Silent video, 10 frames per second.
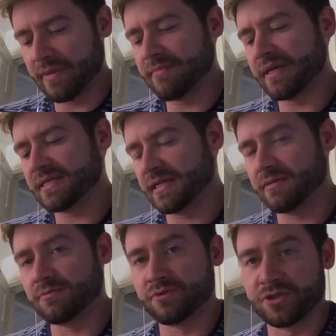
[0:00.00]
basically
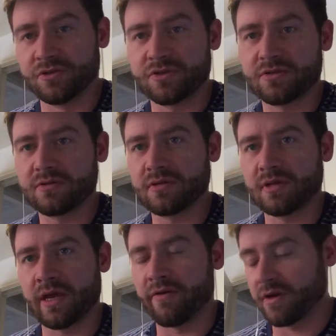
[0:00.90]
produced
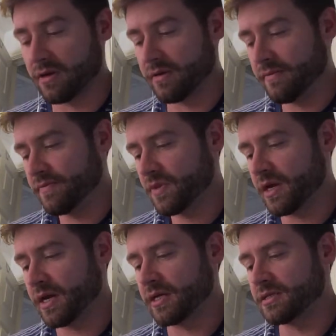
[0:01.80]
Erica,
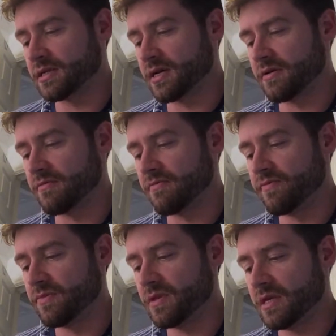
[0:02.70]
and
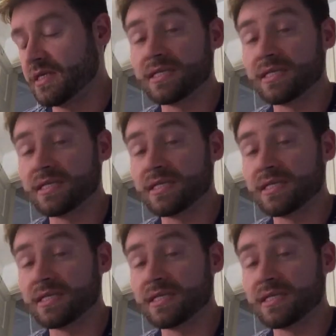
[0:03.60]
he